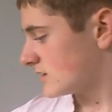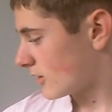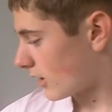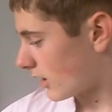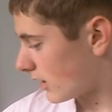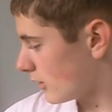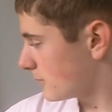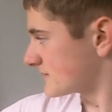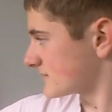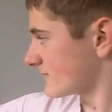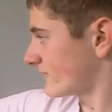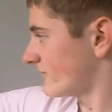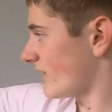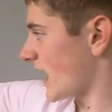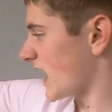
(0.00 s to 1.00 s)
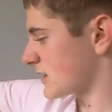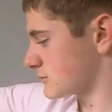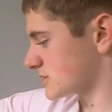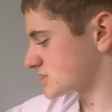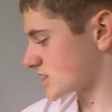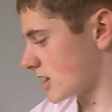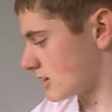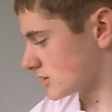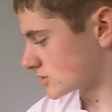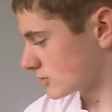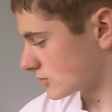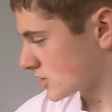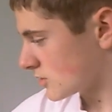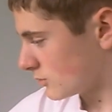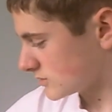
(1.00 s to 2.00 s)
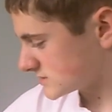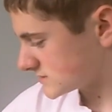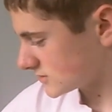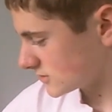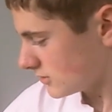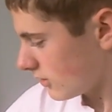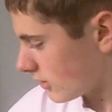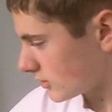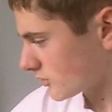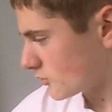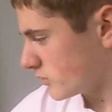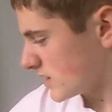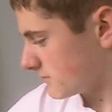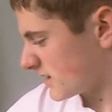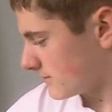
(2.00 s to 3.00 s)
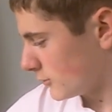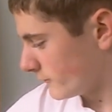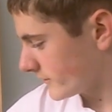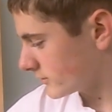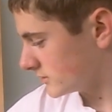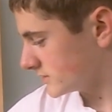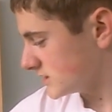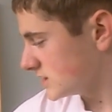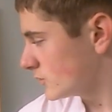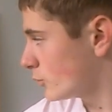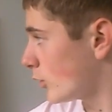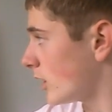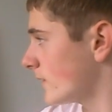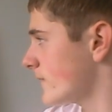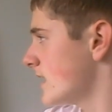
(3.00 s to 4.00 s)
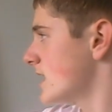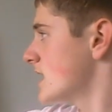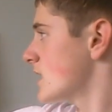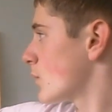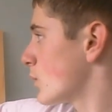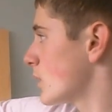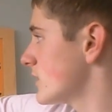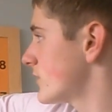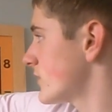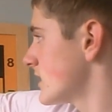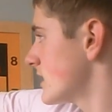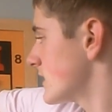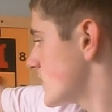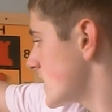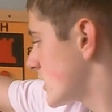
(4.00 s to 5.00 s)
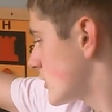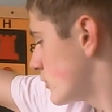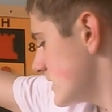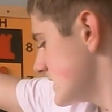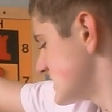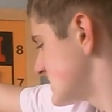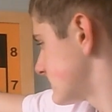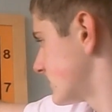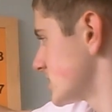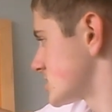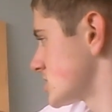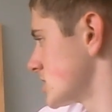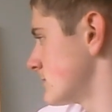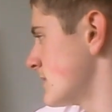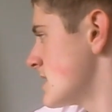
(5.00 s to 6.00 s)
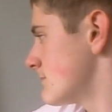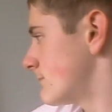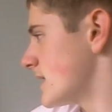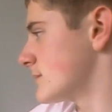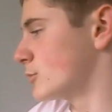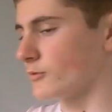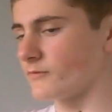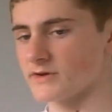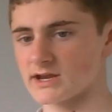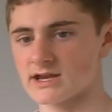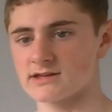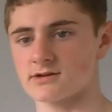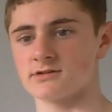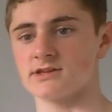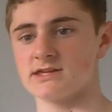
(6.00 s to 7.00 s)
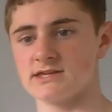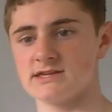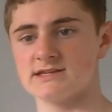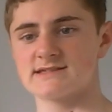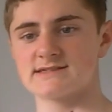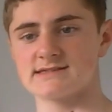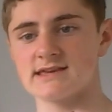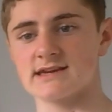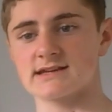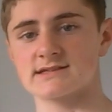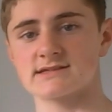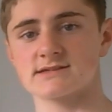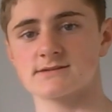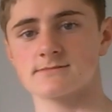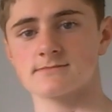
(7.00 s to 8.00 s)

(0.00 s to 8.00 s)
open file which our rook wants to conquer by moving on e1 with the queen's bishop by moving it on e6.